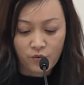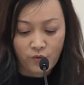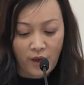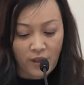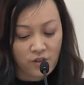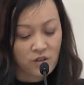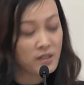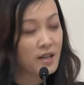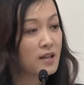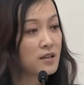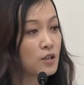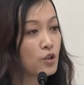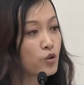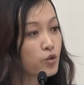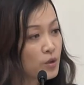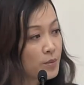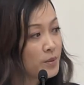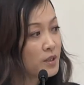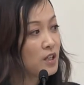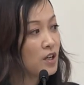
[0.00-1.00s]
rather than
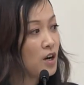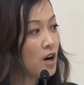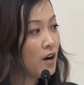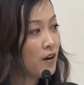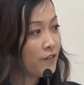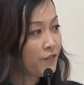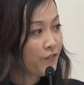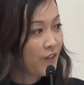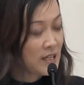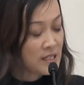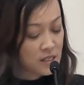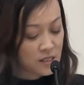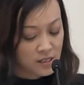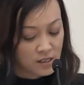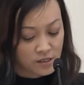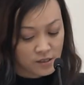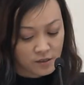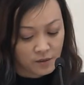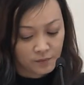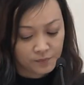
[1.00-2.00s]
criminal
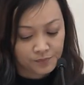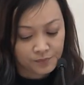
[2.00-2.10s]
offenses.